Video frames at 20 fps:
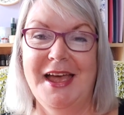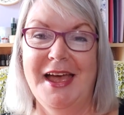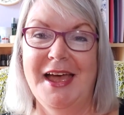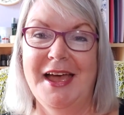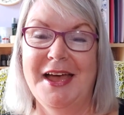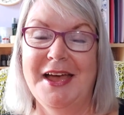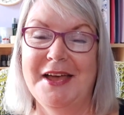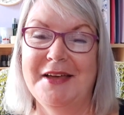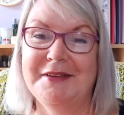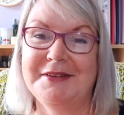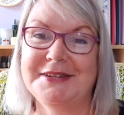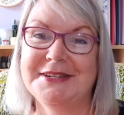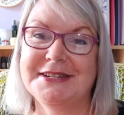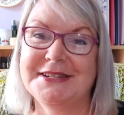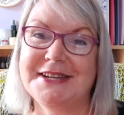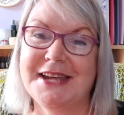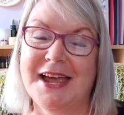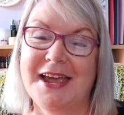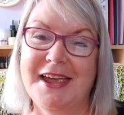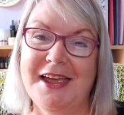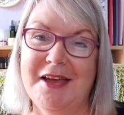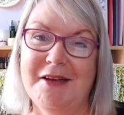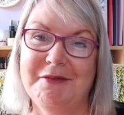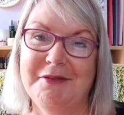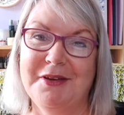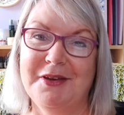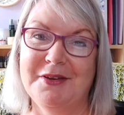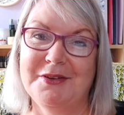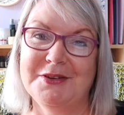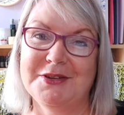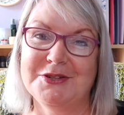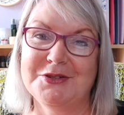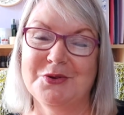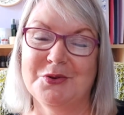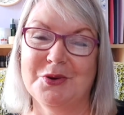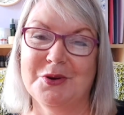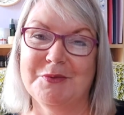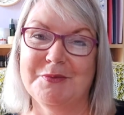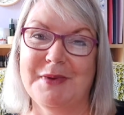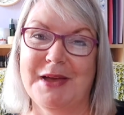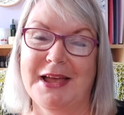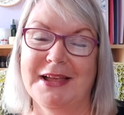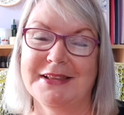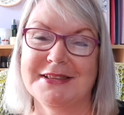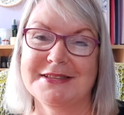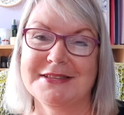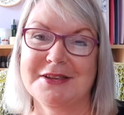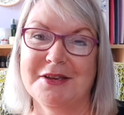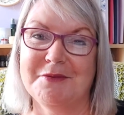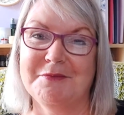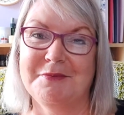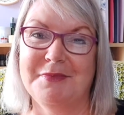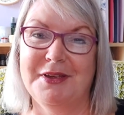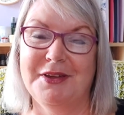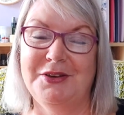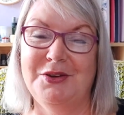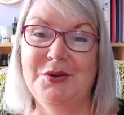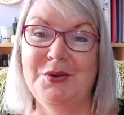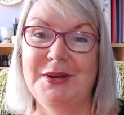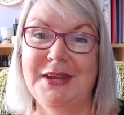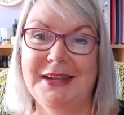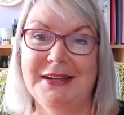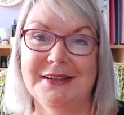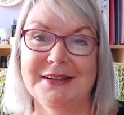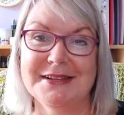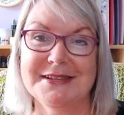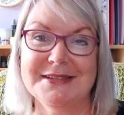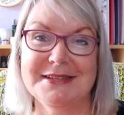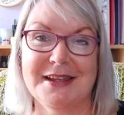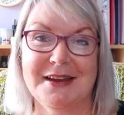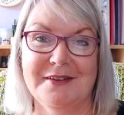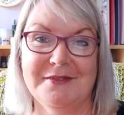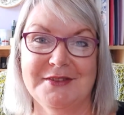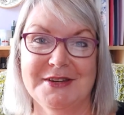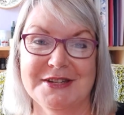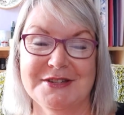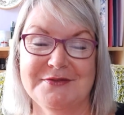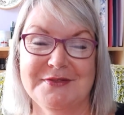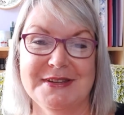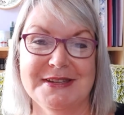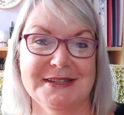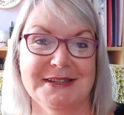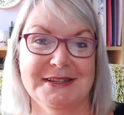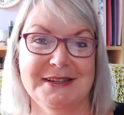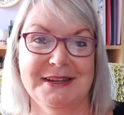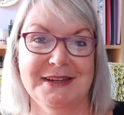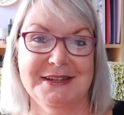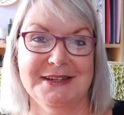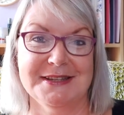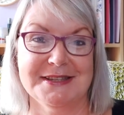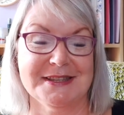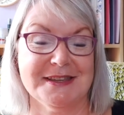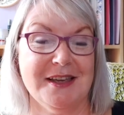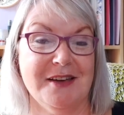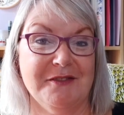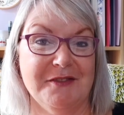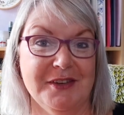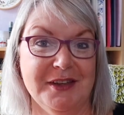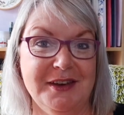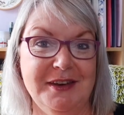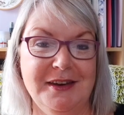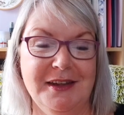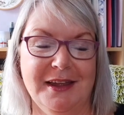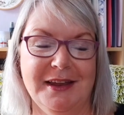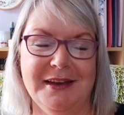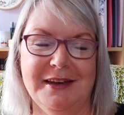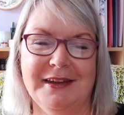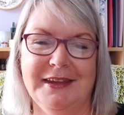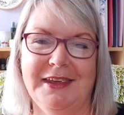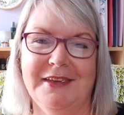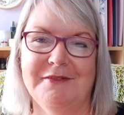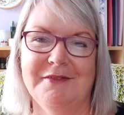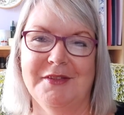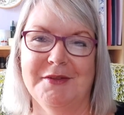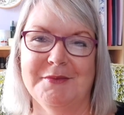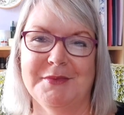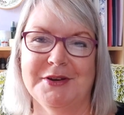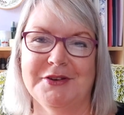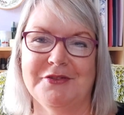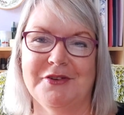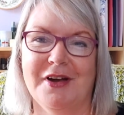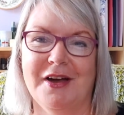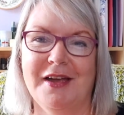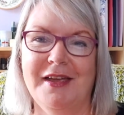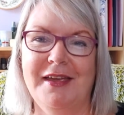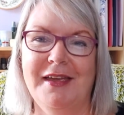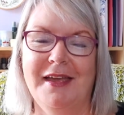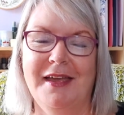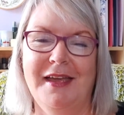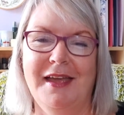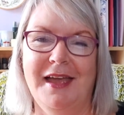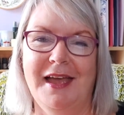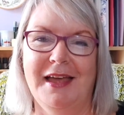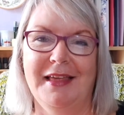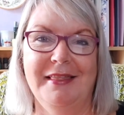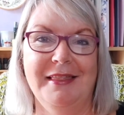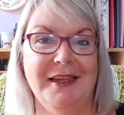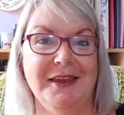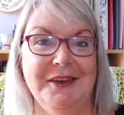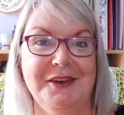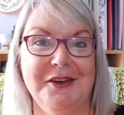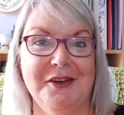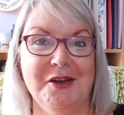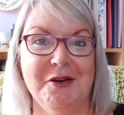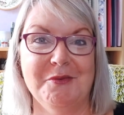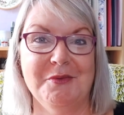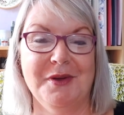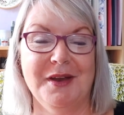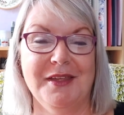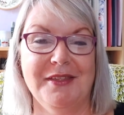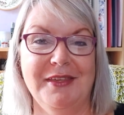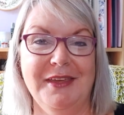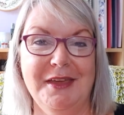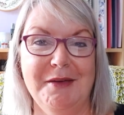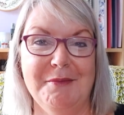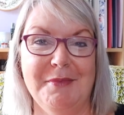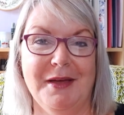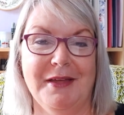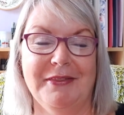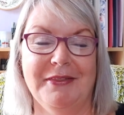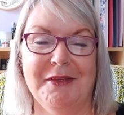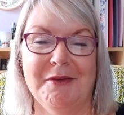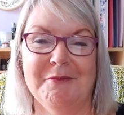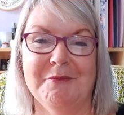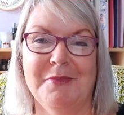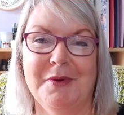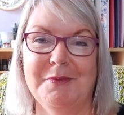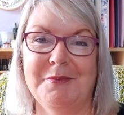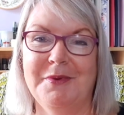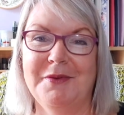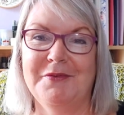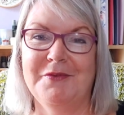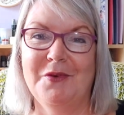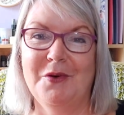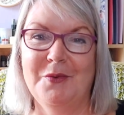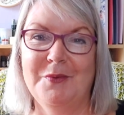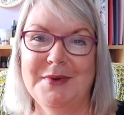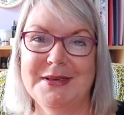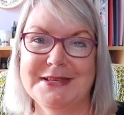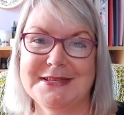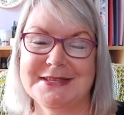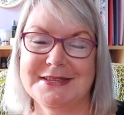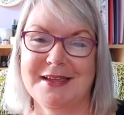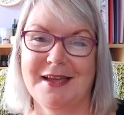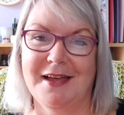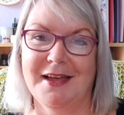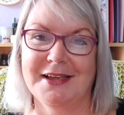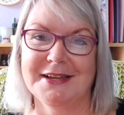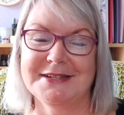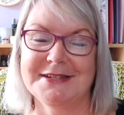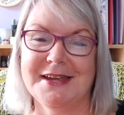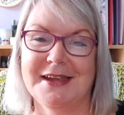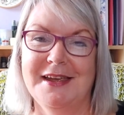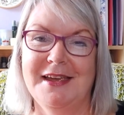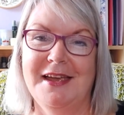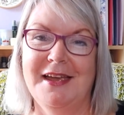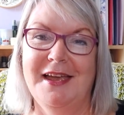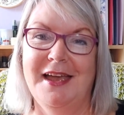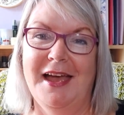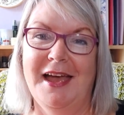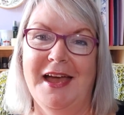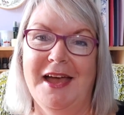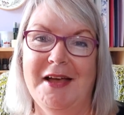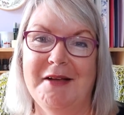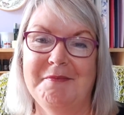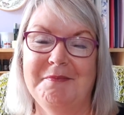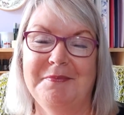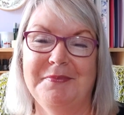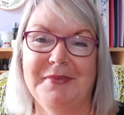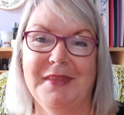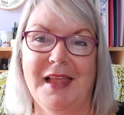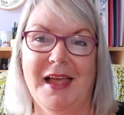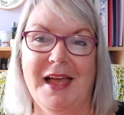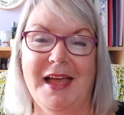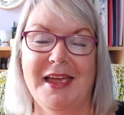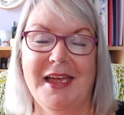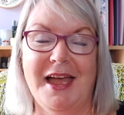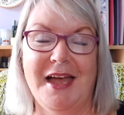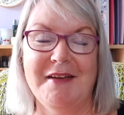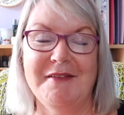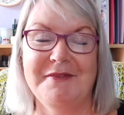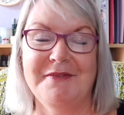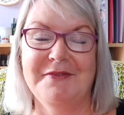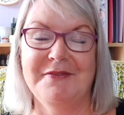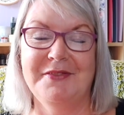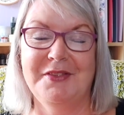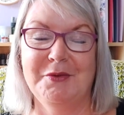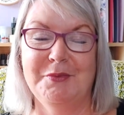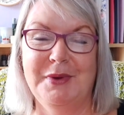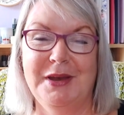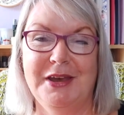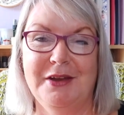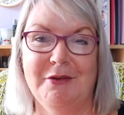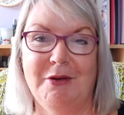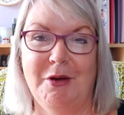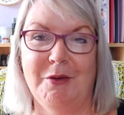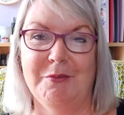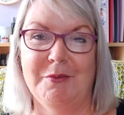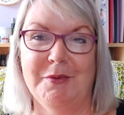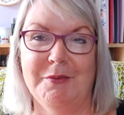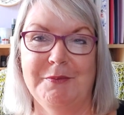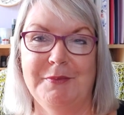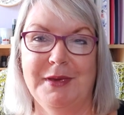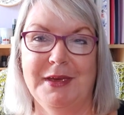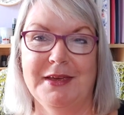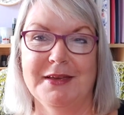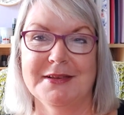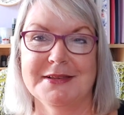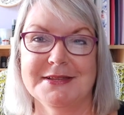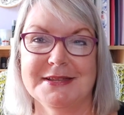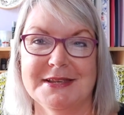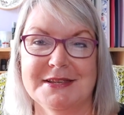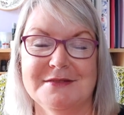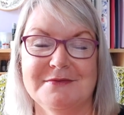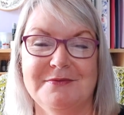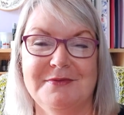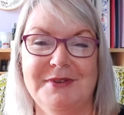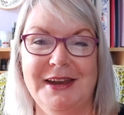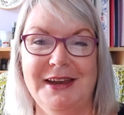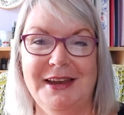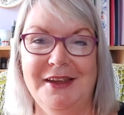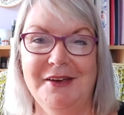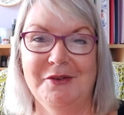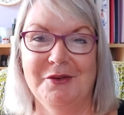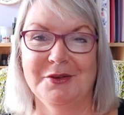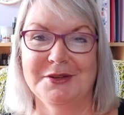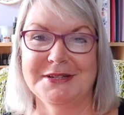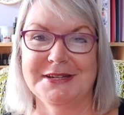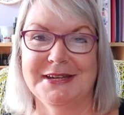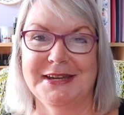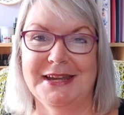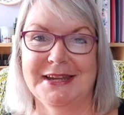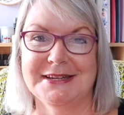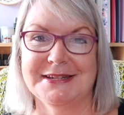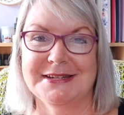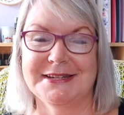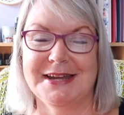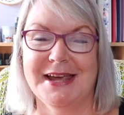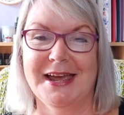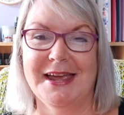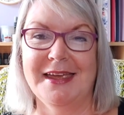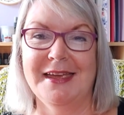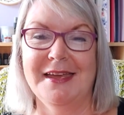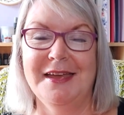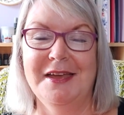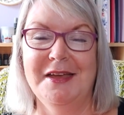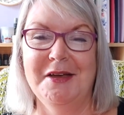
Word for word: Uh, today I'm going to talk about some new needles that I've just recently discovered and given them a try and let you know what I think about them. But before we start, um, I have the window open because it's really hot in here today.